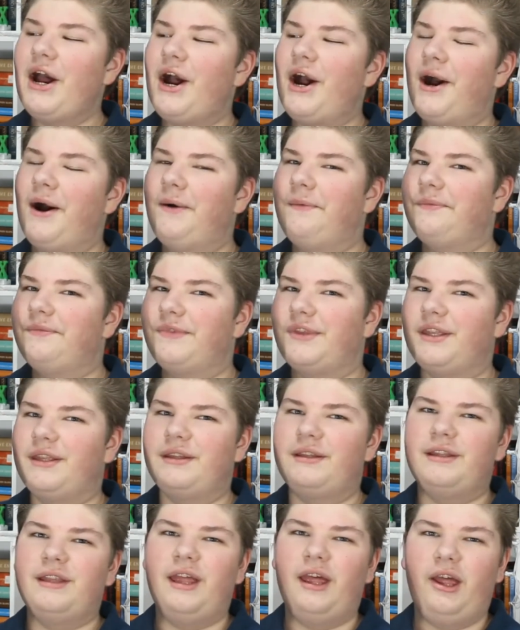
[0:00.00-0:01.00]
that
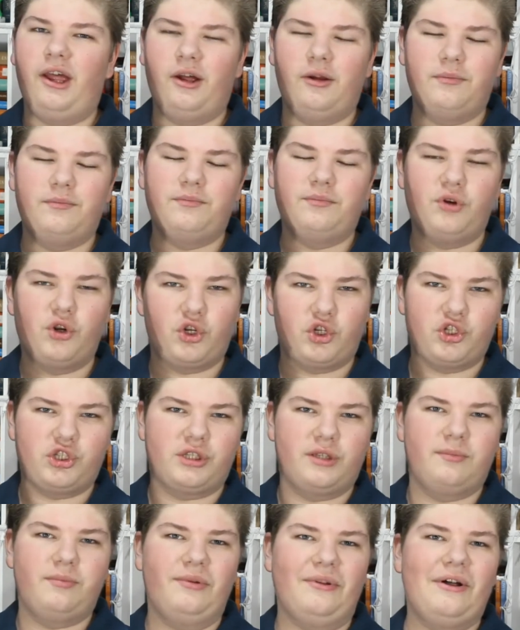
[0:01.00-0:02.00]
helped push
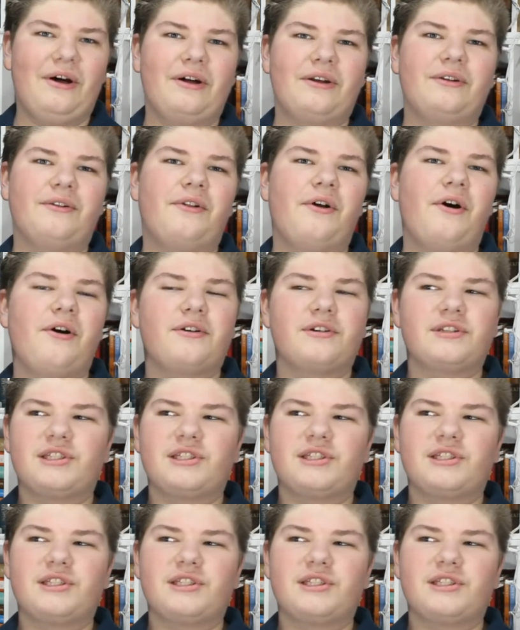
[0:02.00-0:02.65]
the plot along.